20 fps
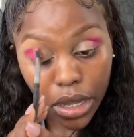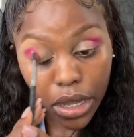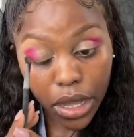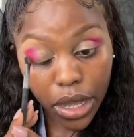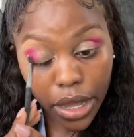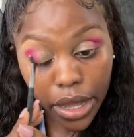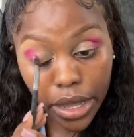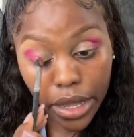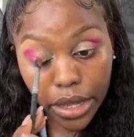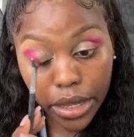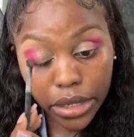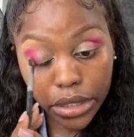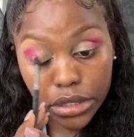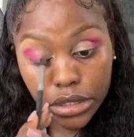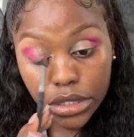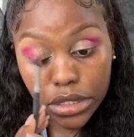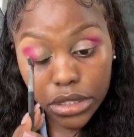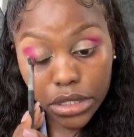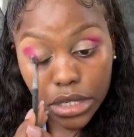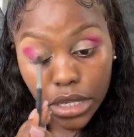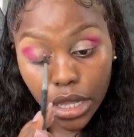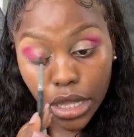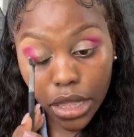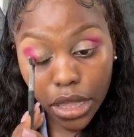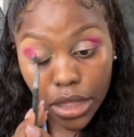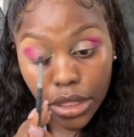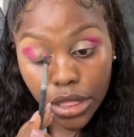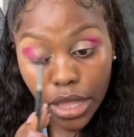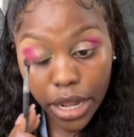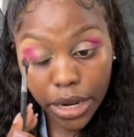and
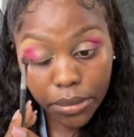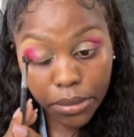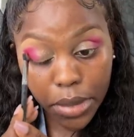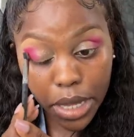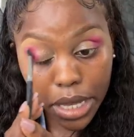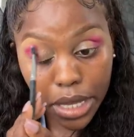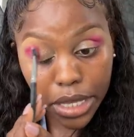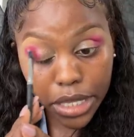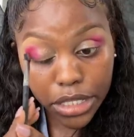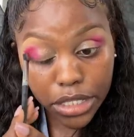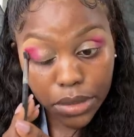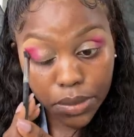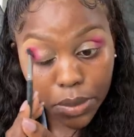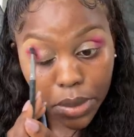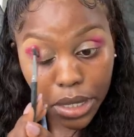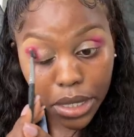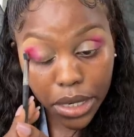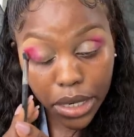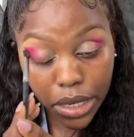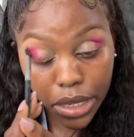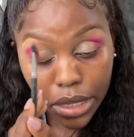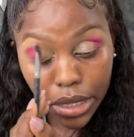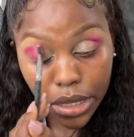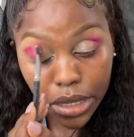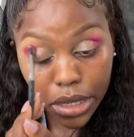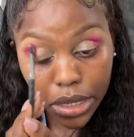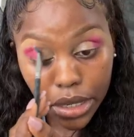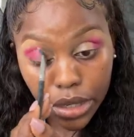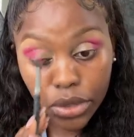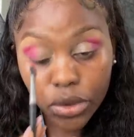that make us better
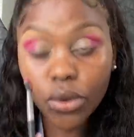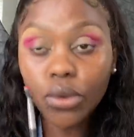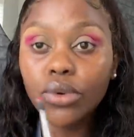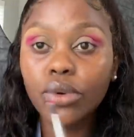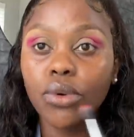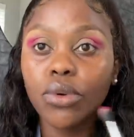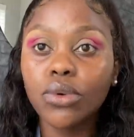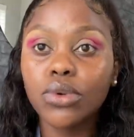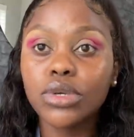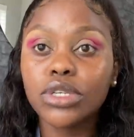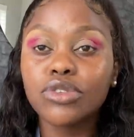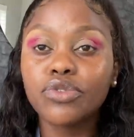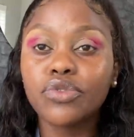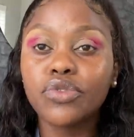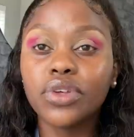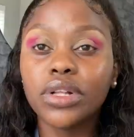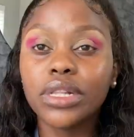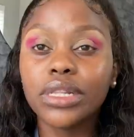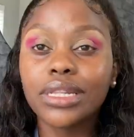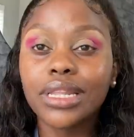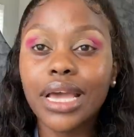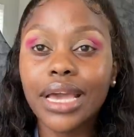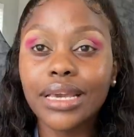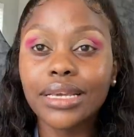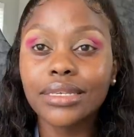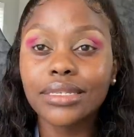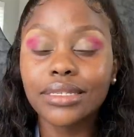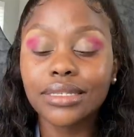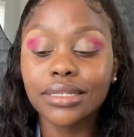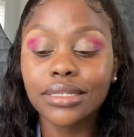don't always feel
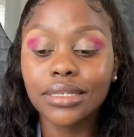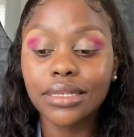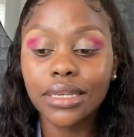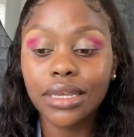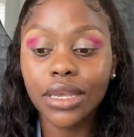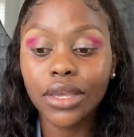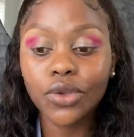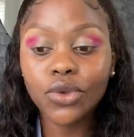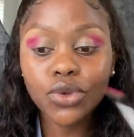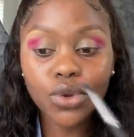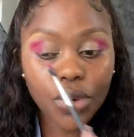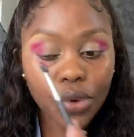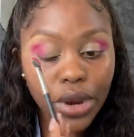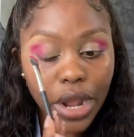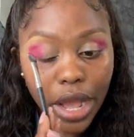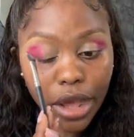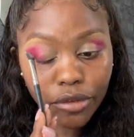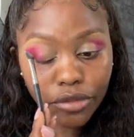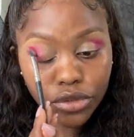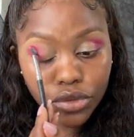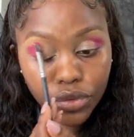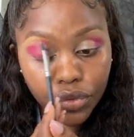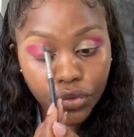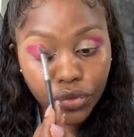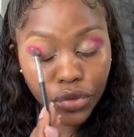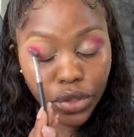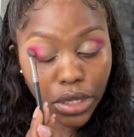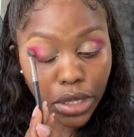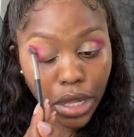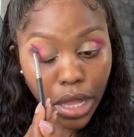nice. You don't have to
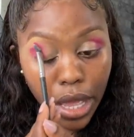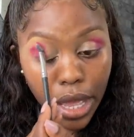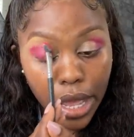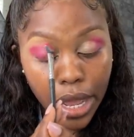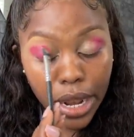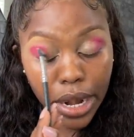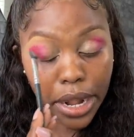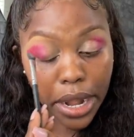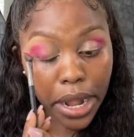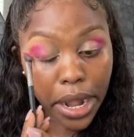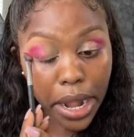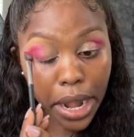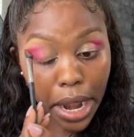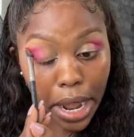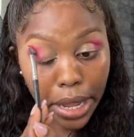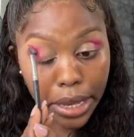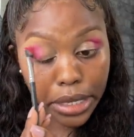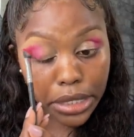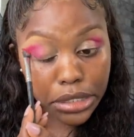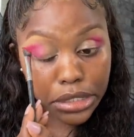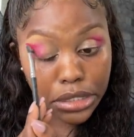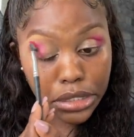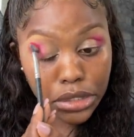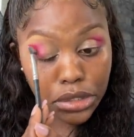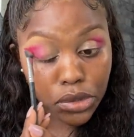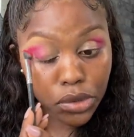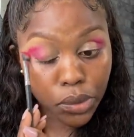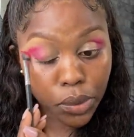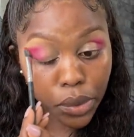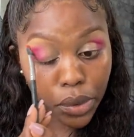feel nice
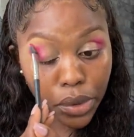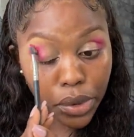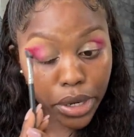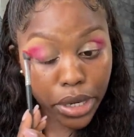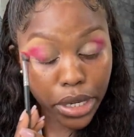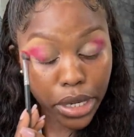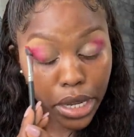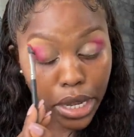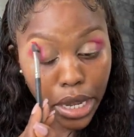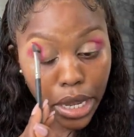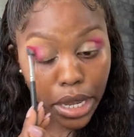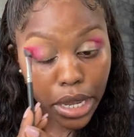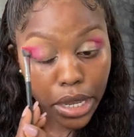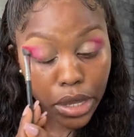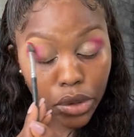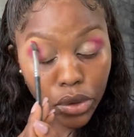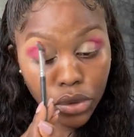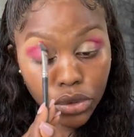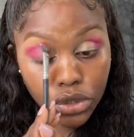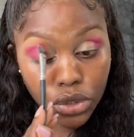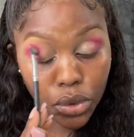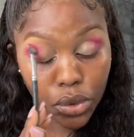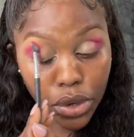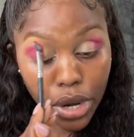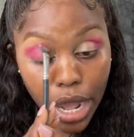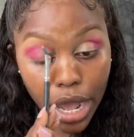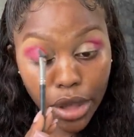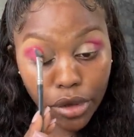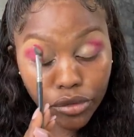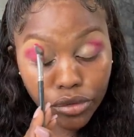to pray. You don't
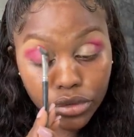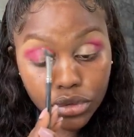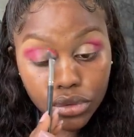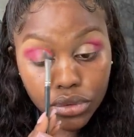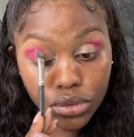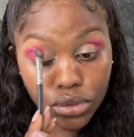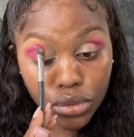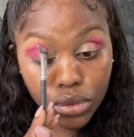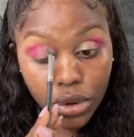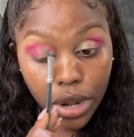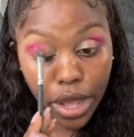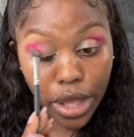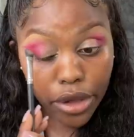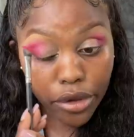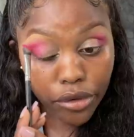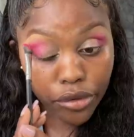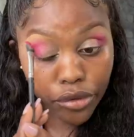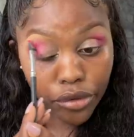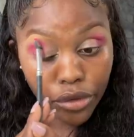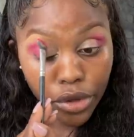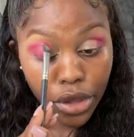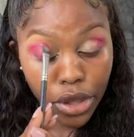have to have